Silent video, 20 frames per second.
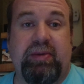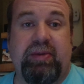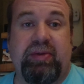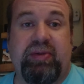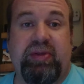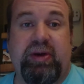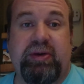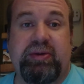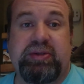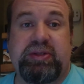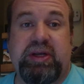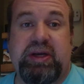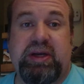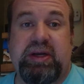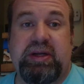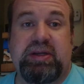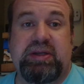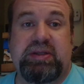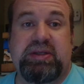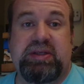on
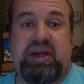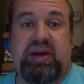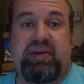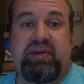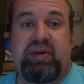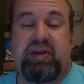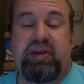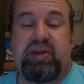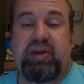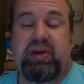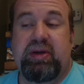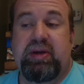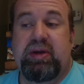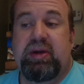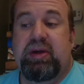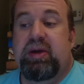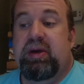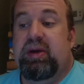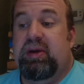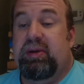Thursday the 7th
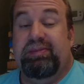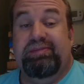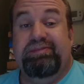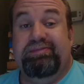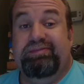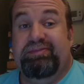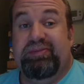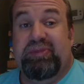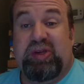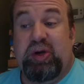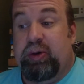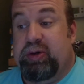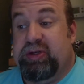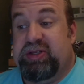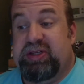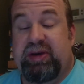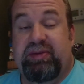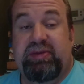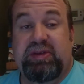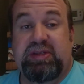or the
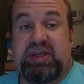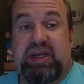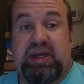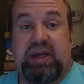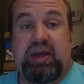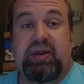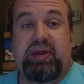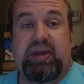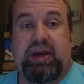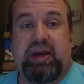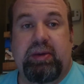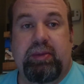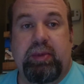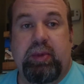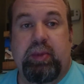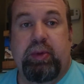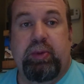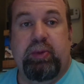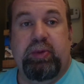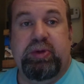17th. I can't
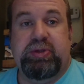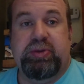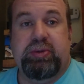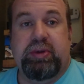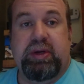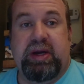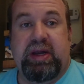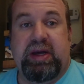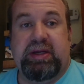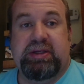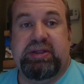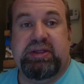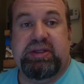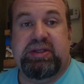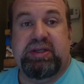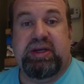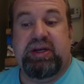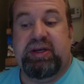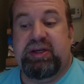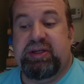remember which one it actually
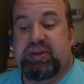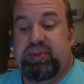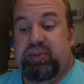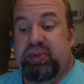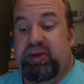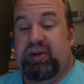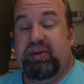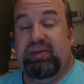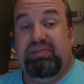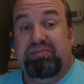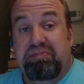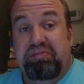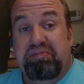says, but